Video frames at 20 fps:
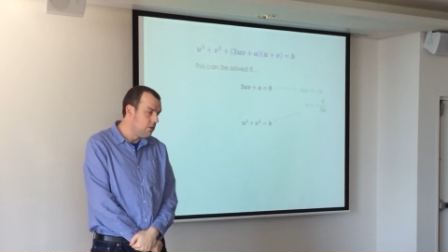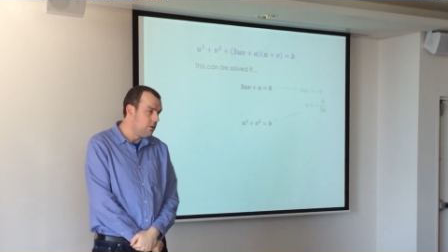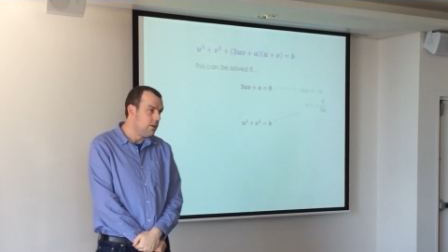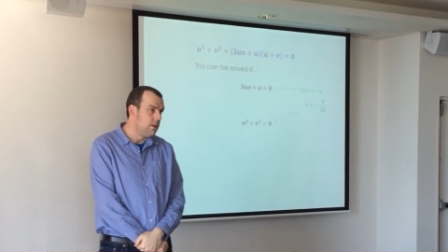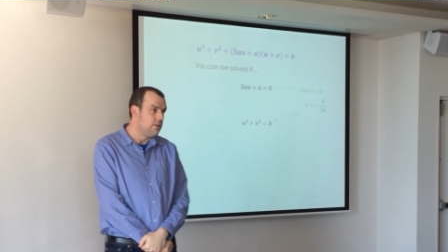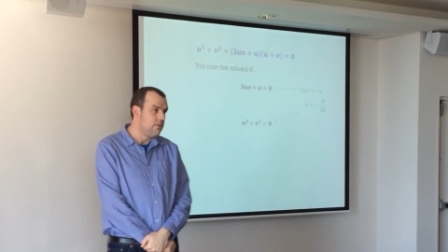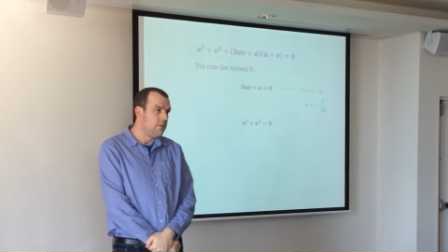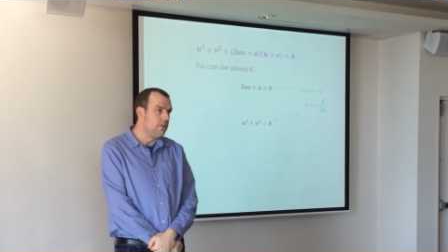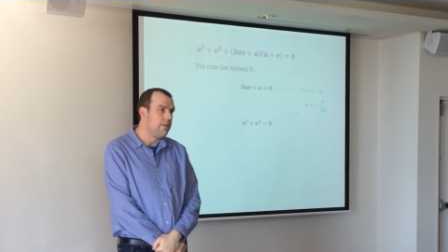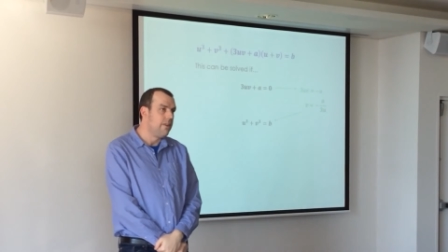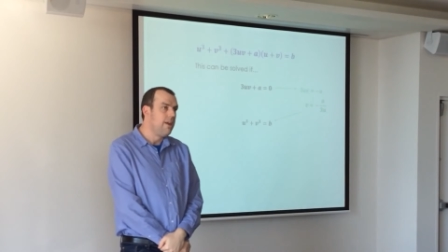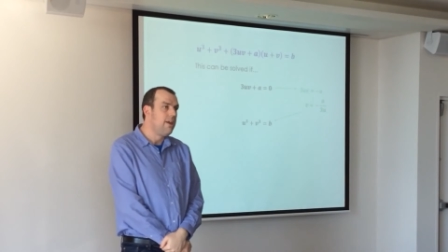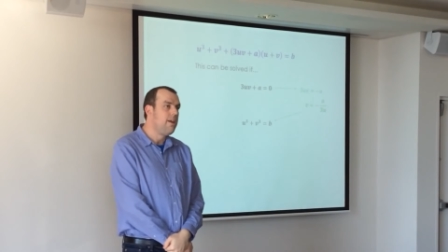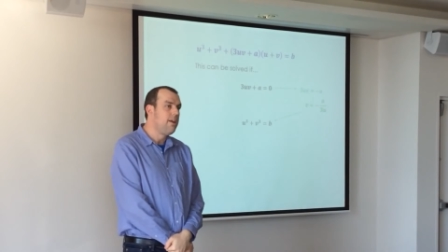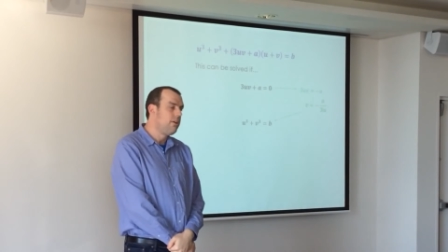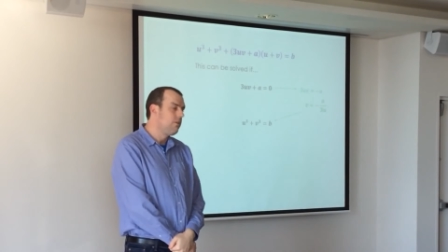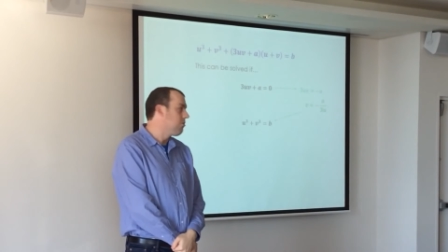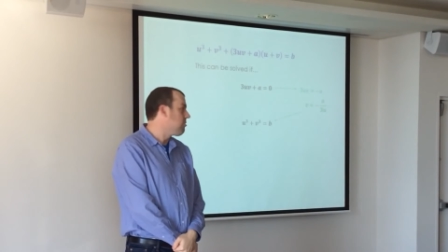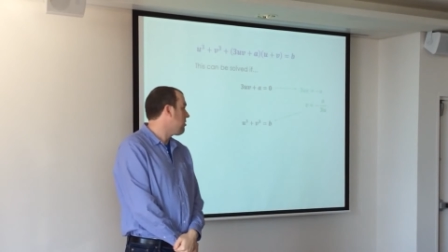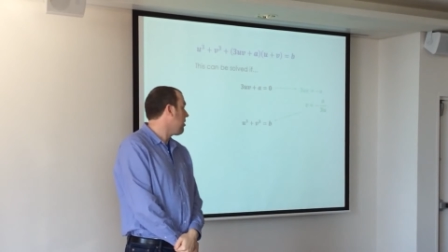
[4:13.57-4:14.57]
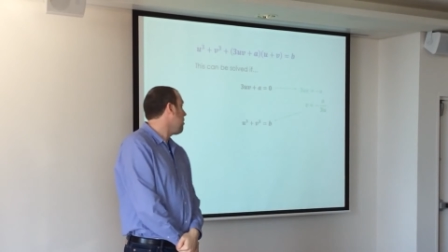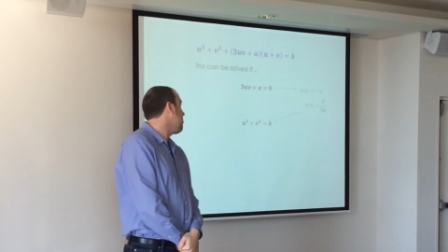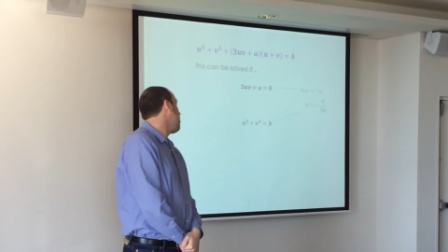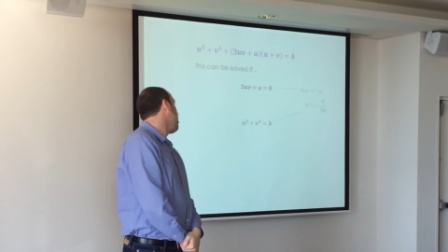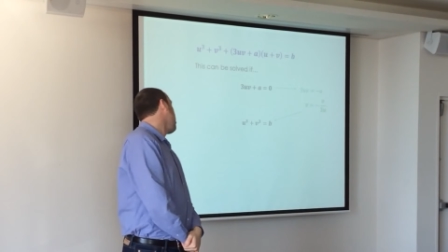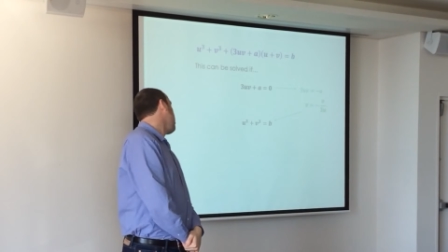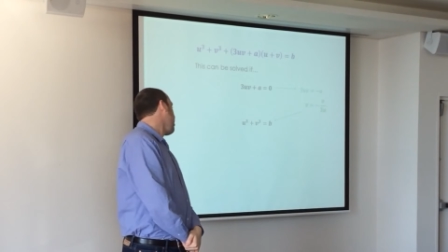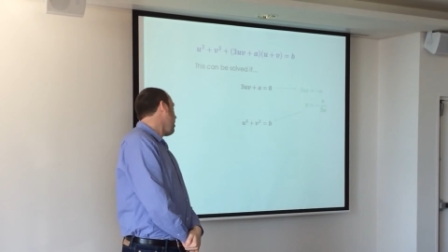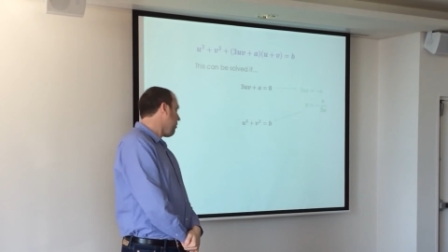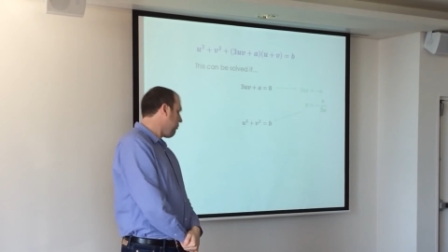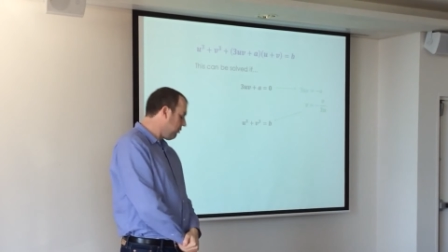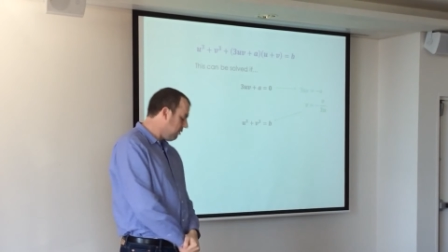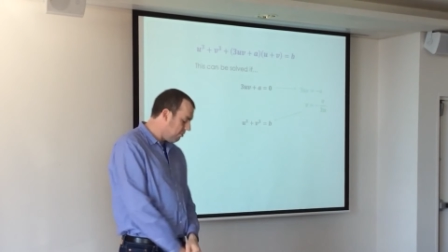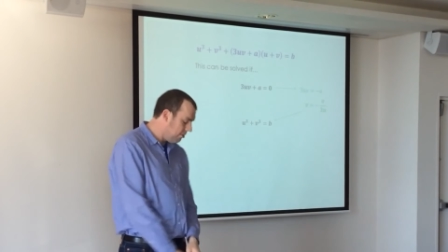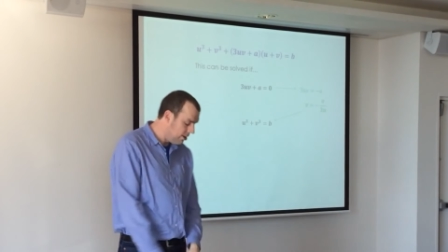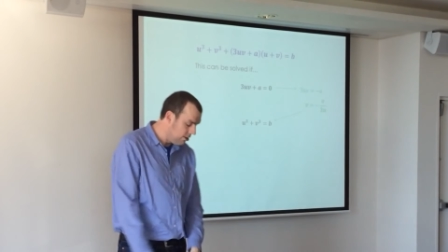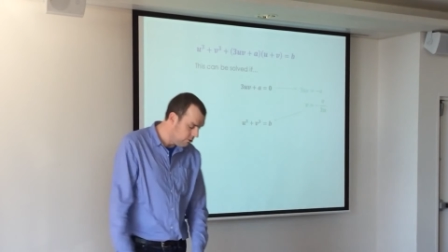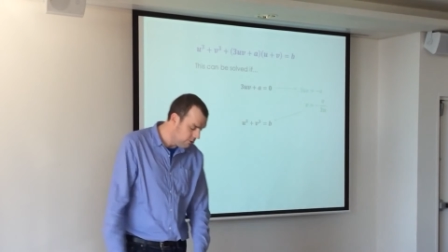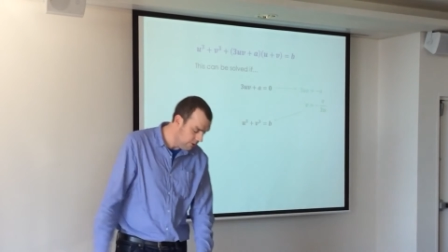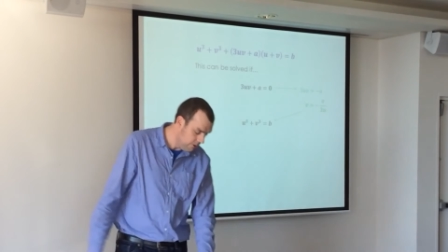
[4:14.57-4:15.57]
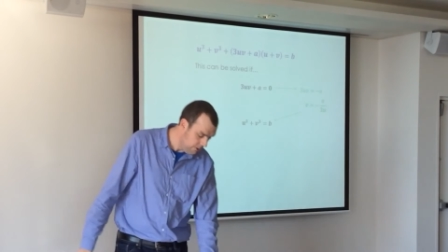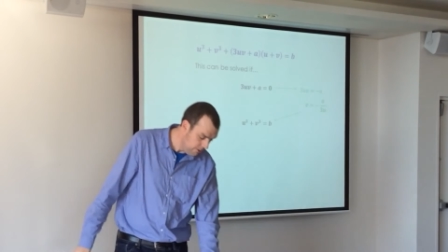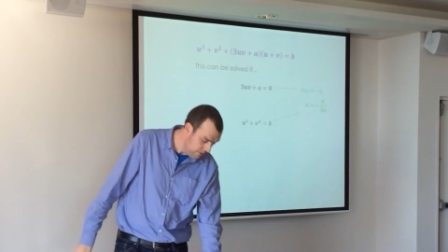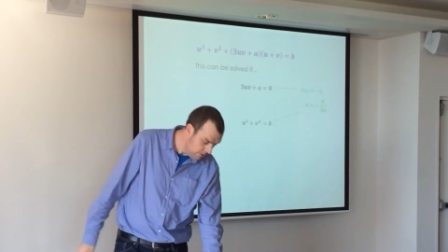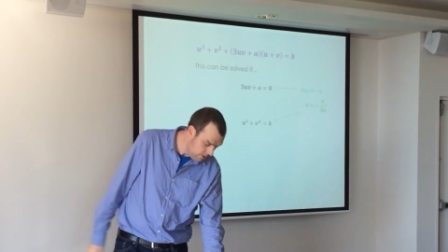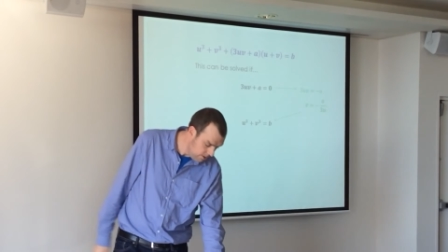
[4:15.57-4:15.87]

it into there because they both have to be true